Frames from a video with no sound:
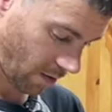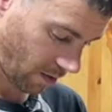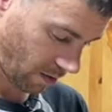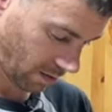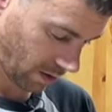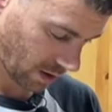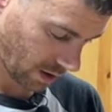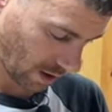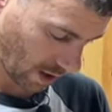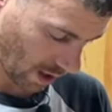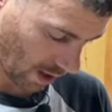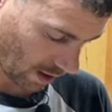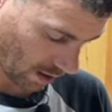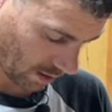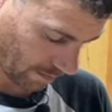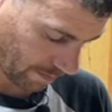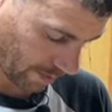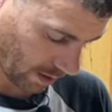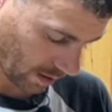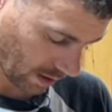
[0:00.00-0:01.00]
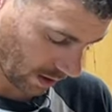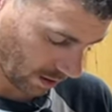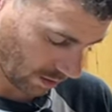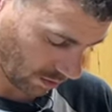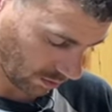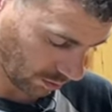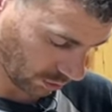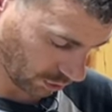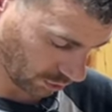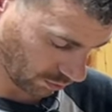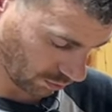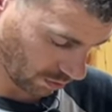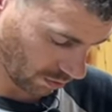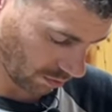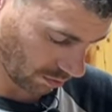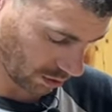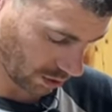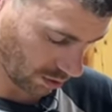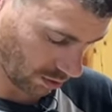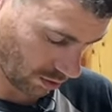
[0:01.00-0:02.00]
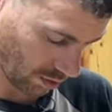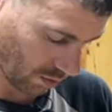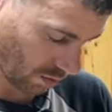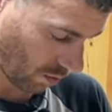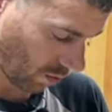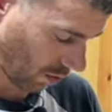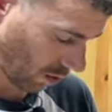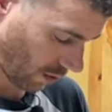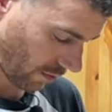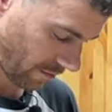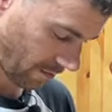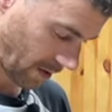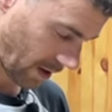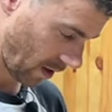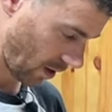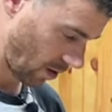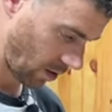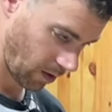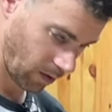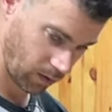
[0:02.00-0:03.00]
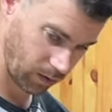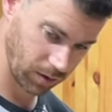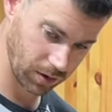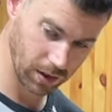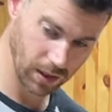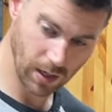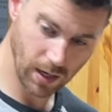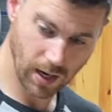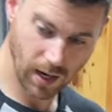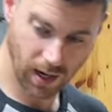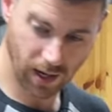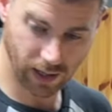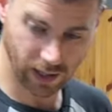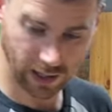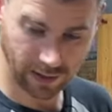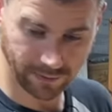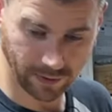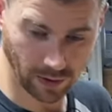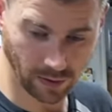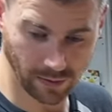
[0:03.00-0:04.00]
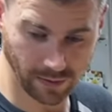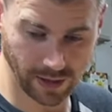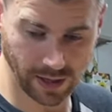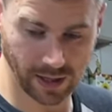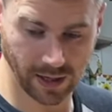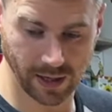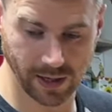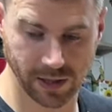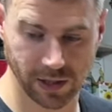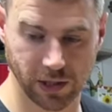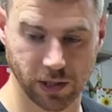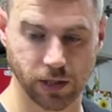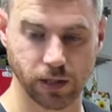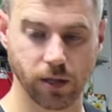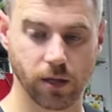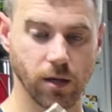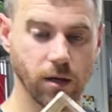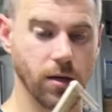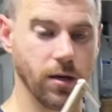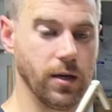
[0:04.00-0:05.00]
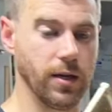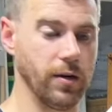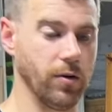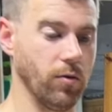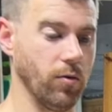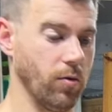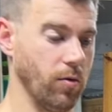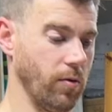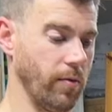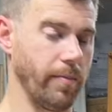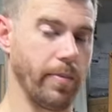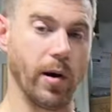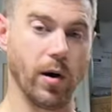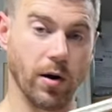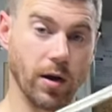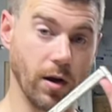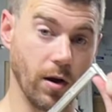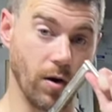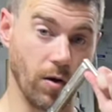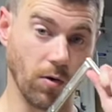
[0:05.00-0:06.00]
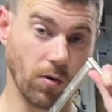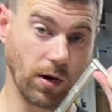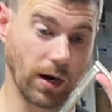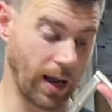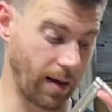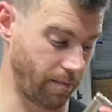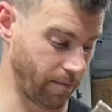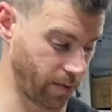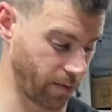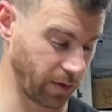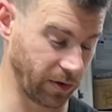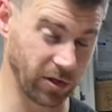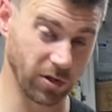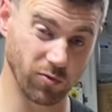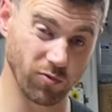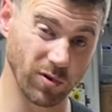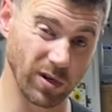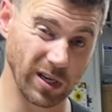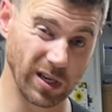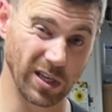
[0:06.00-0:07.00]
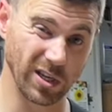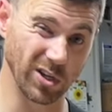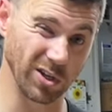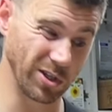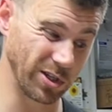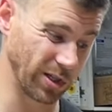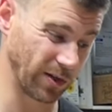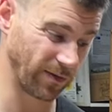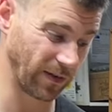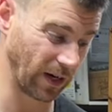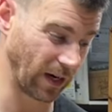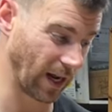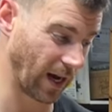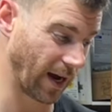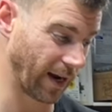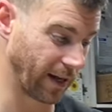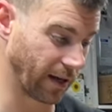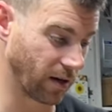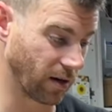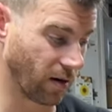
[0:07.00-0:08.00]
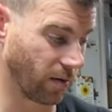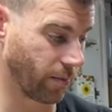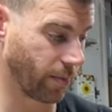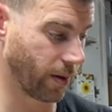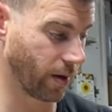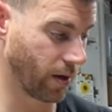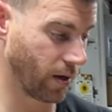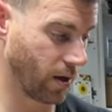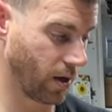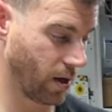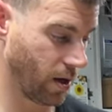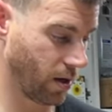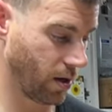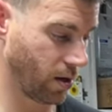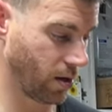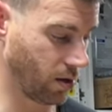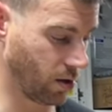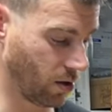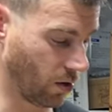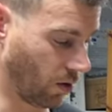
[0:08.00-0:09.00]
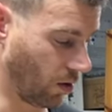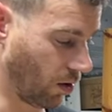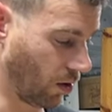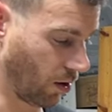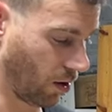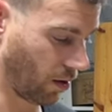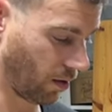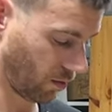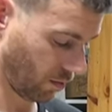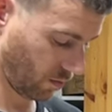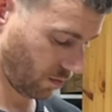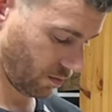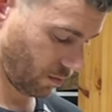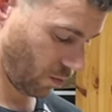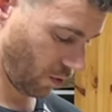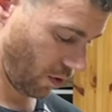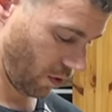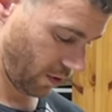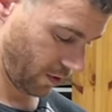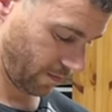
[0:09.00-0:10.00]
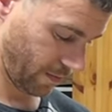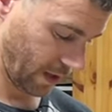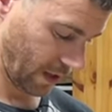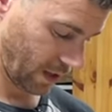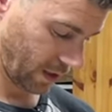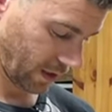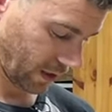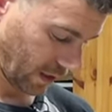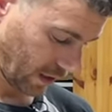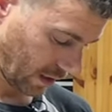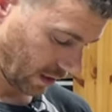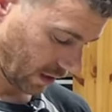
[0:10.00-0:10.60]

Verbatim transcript: I'm going to add a pocket hole screw to one of my holes, and I've got this little pocket hole clamp, which is really good just for lining up your work pieces